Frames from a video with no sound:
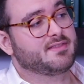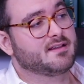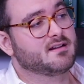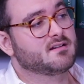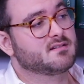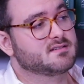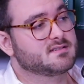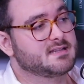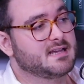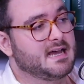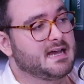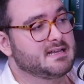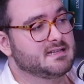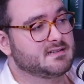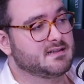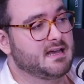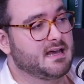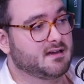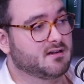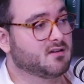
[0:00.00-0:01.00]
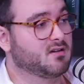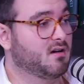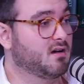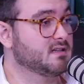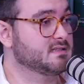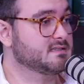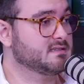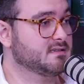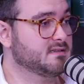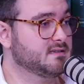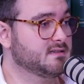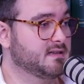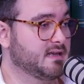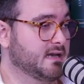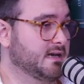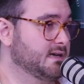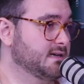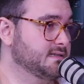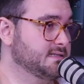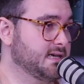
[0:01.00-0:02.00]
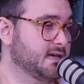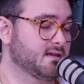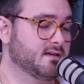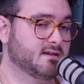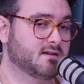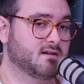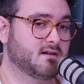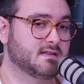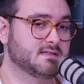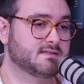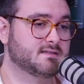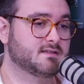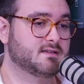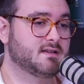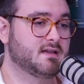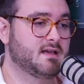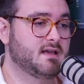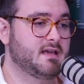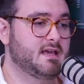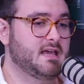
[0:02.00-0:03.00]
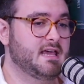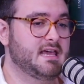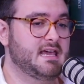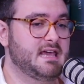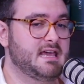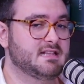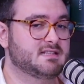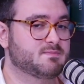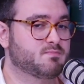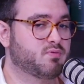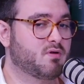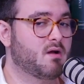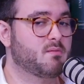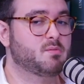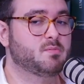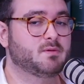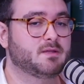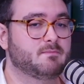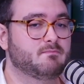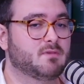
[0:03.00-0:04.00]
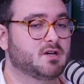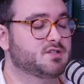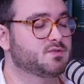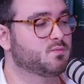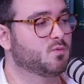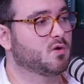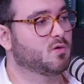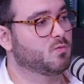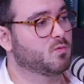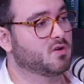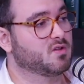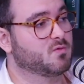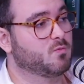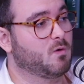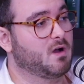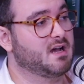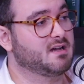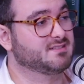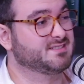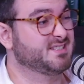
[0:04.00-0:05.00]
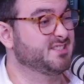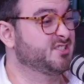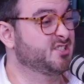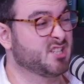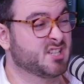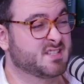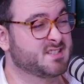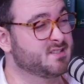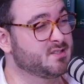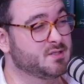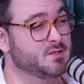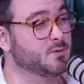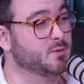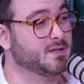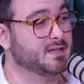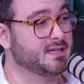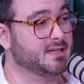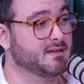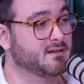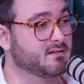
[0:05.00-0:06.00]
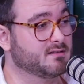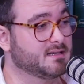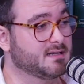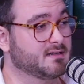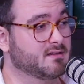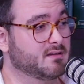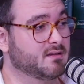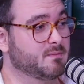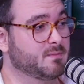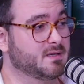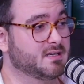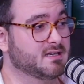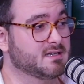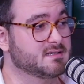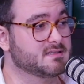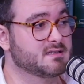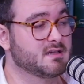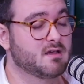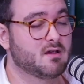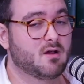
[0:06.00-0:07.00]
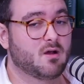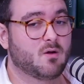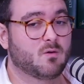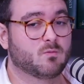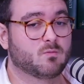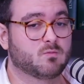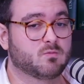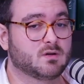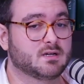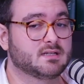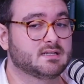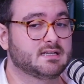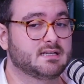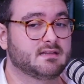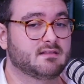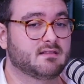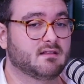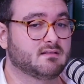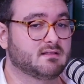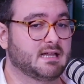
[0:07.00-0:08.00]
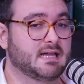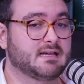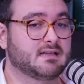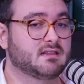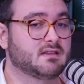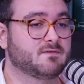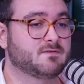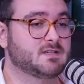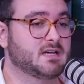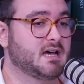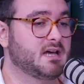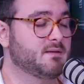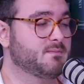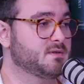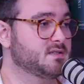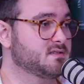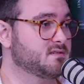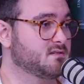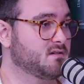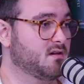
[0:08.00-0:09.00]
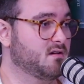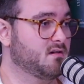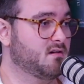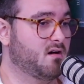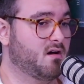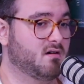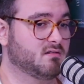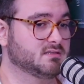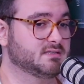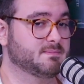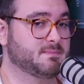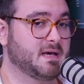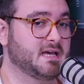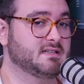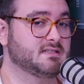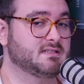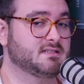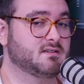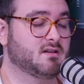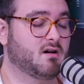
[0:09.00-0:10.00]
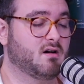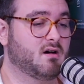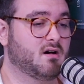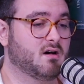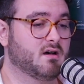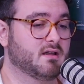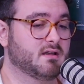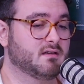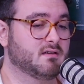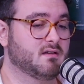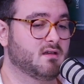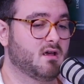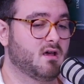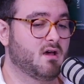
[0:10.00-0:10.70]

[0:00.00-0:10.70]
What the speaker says: theirs at a consulate, at an Italian consulate, it's probably much more worthwhile to just do it here in Italy, because really the length of time is all dependent on